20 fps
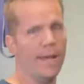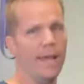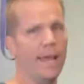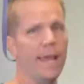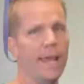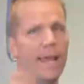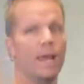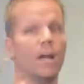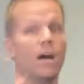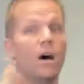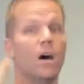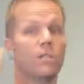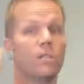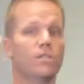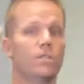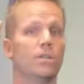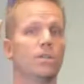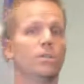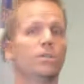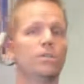And
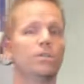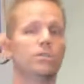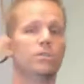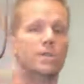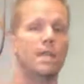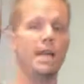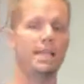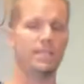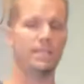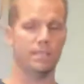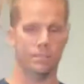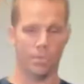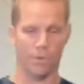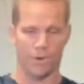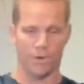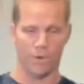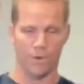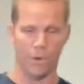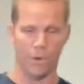also, so that's more of a